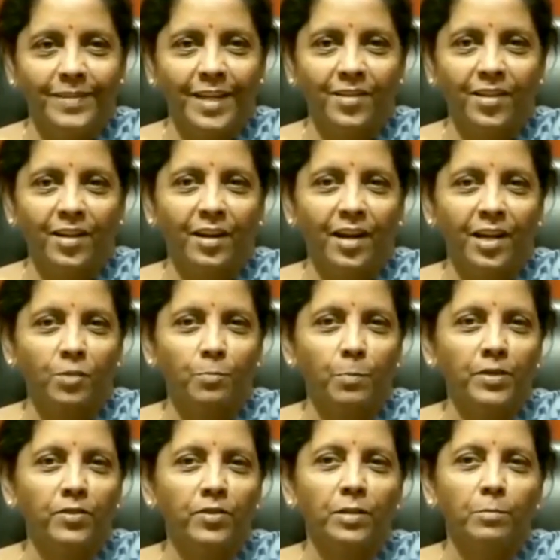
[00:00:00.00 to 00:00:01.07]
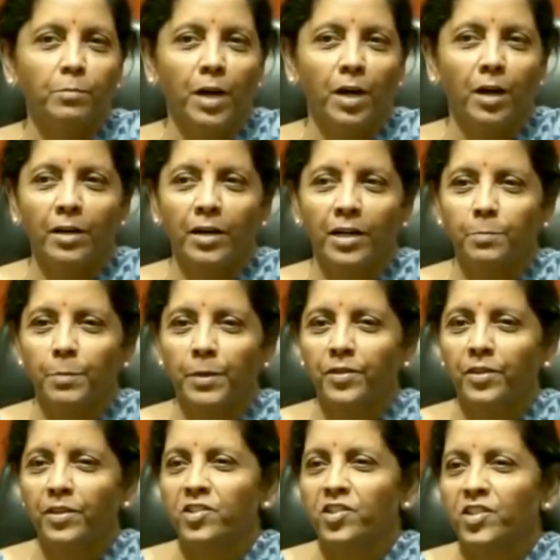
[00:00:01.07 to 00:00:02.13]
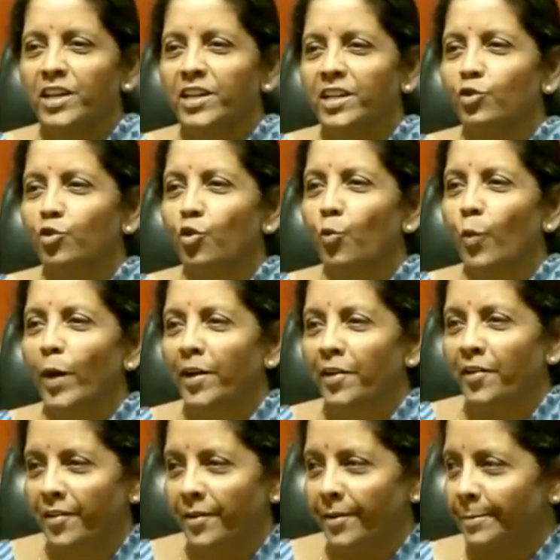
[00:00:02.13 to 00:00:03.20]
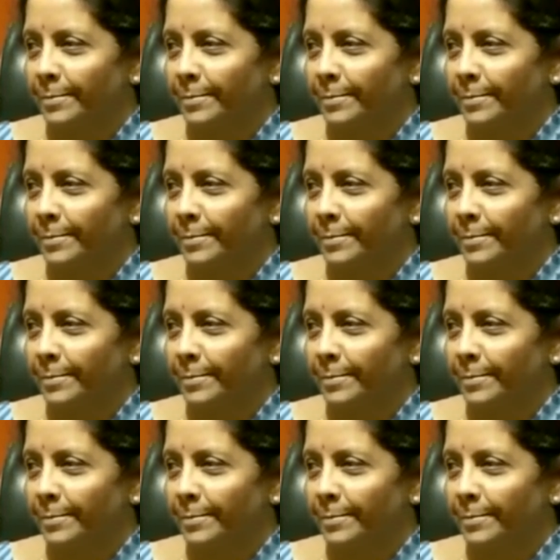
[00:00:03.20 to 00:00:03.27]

that the Gatbandhan, Mahagatbandhan is getting nowhere.